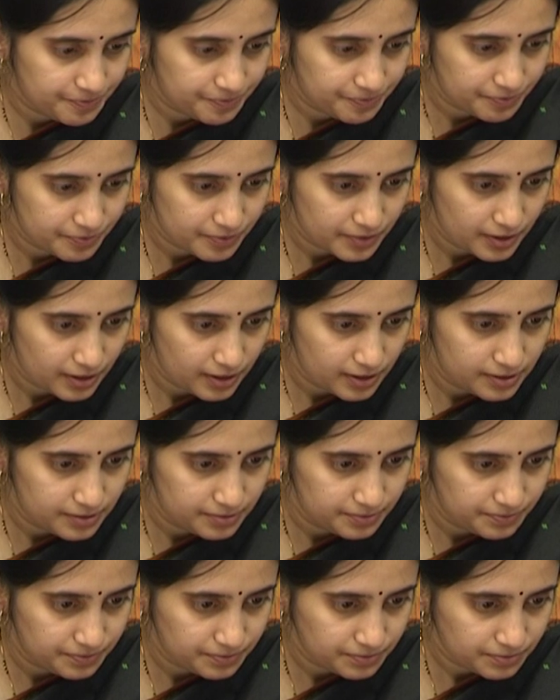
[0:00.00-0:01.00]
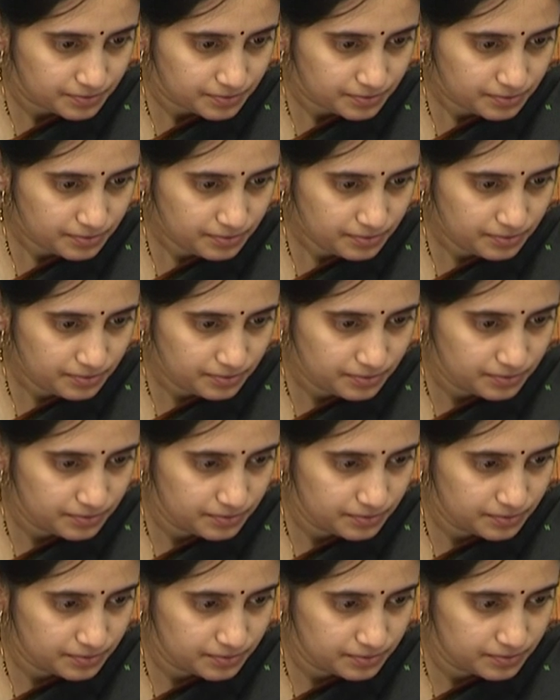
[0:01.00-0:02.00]

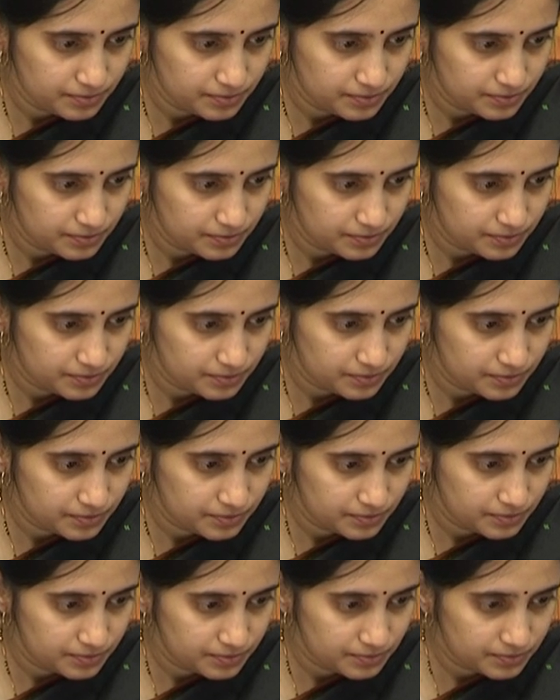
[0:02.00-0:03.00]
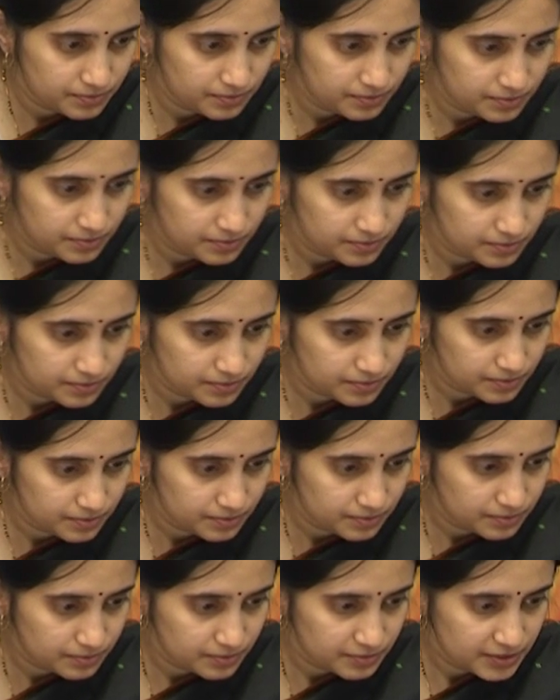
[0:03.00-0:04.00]

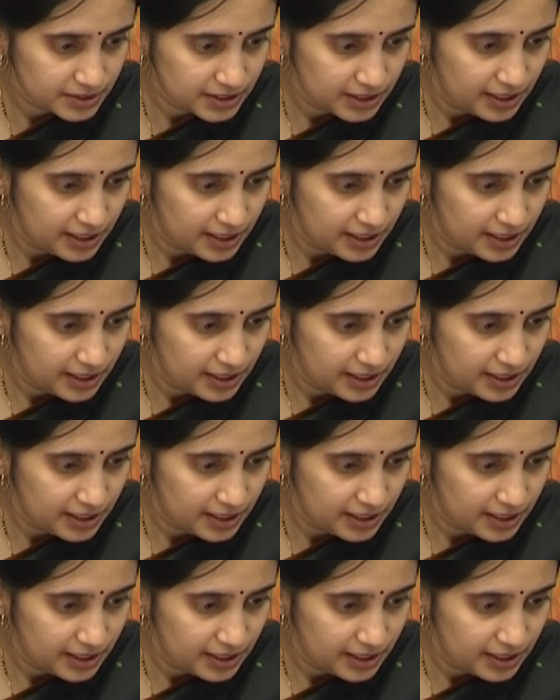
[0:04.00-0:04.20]
Nothing is said.